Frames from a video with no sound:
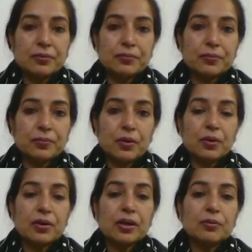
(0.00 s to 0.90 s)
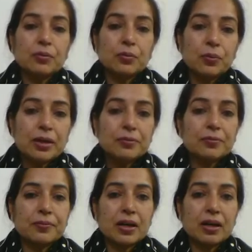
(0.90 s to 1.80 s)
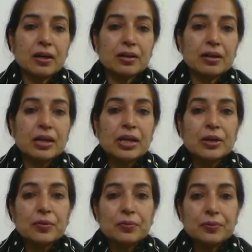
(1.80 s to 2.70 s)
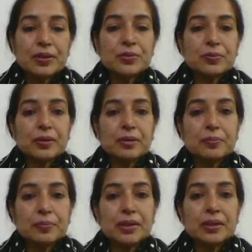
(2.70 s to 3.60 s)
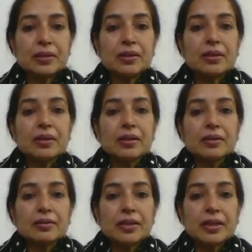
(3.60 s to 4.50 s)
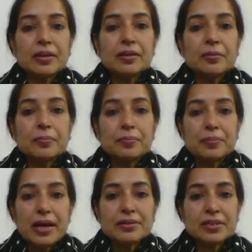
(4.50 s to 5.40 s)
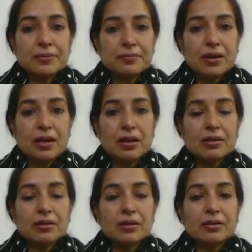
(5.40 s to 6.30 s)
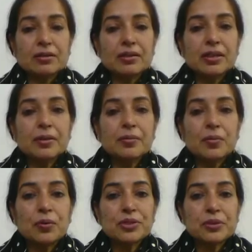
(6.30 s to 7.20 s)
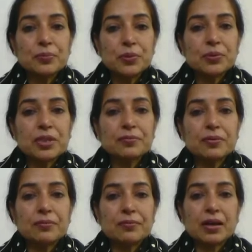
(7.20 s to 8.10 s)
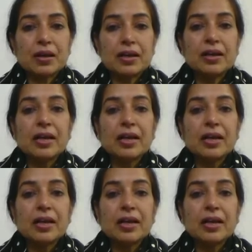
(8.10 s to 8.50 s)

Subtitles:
for one flower which will be the best flower, the most beautiful flower,